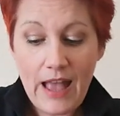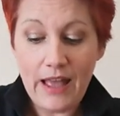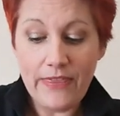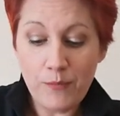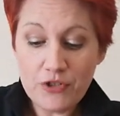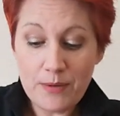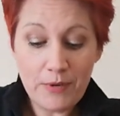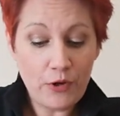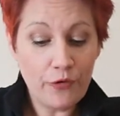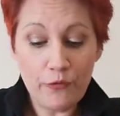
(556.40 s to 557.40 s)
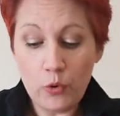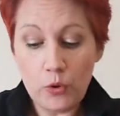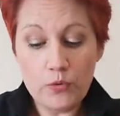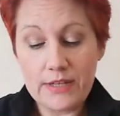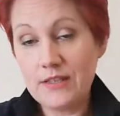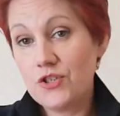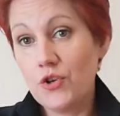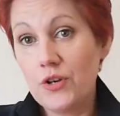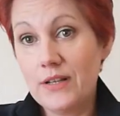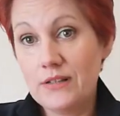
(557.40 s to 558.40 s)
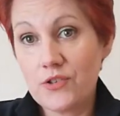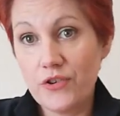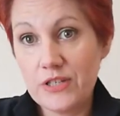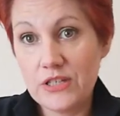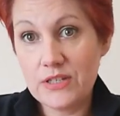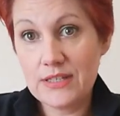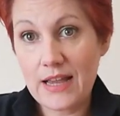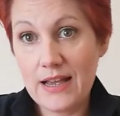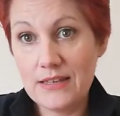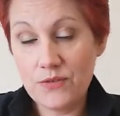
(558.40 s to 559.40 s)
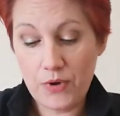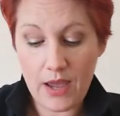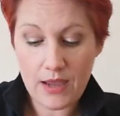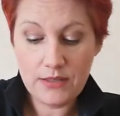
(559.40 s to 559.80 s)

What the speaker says: And then we're simply going to roll those into 2 little sausages, guys, okay?